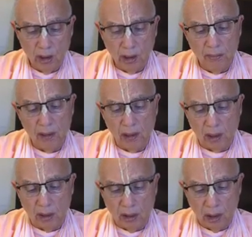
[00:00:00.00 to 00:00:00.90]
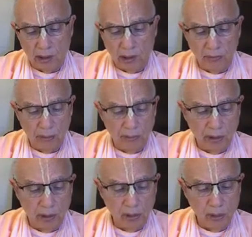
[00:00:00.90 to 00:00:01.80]
nimitta cause of the
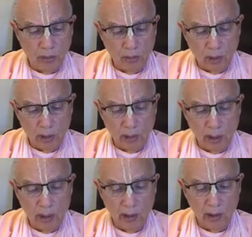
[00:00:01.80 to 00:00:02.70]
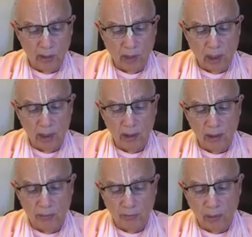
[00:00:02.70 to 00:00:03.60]
material world, and Narayan in
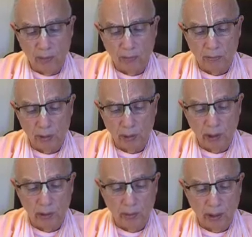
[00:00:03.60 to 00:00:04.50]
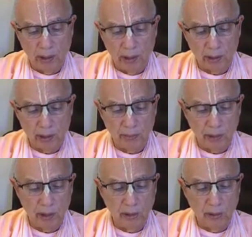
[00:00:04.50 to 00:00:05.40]
the form of Sri Adwaita is the
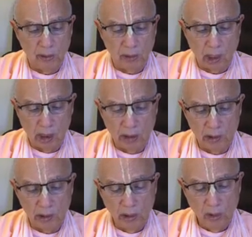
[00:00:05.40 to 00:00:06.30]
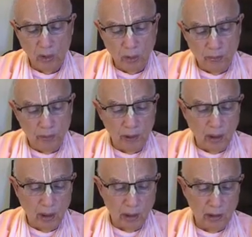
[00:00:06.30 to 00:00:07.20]
material cause,
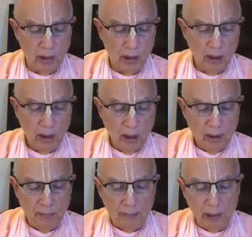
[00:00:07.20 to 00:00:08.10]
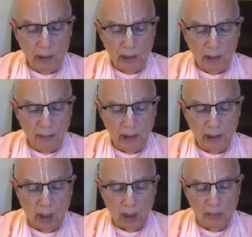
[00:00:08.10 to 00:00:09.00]
Upadan.
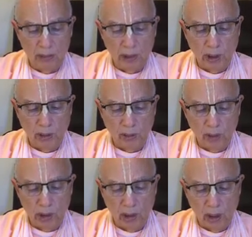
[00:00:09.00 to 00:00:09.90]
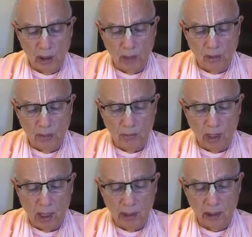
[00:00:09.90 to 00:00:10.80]
Nimittam she korete ho
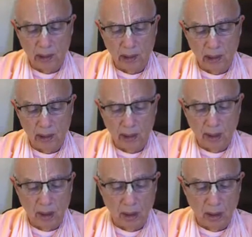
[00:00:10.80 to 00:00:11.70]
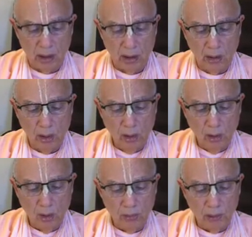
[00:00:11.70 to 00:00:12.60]
mayate ikan
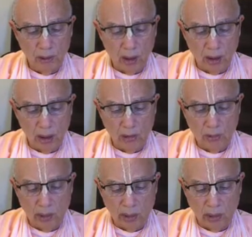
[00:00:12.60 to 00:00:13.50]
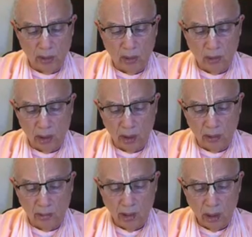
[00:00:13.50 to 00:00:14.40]
Upadana Dvaita
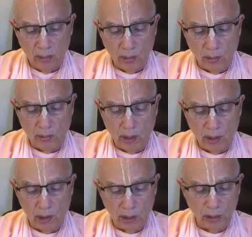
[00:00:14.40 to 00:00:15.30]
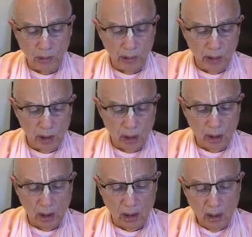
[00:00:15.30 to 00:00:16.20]
Koran Brahmanda
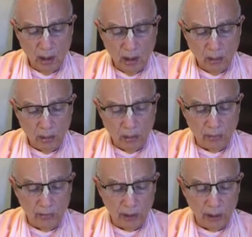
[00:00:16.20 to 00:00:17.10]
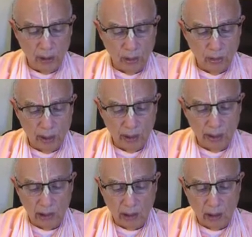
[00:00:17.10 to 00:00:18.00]
Srijan. Lord Vishnu in
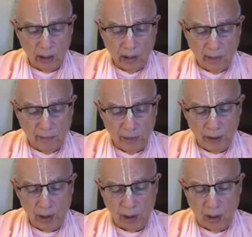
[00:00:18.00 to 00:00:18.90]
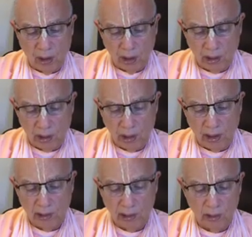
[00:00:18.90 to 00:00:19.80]
his efficient cause
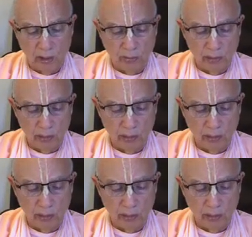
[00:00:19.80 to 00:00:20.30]
glances over the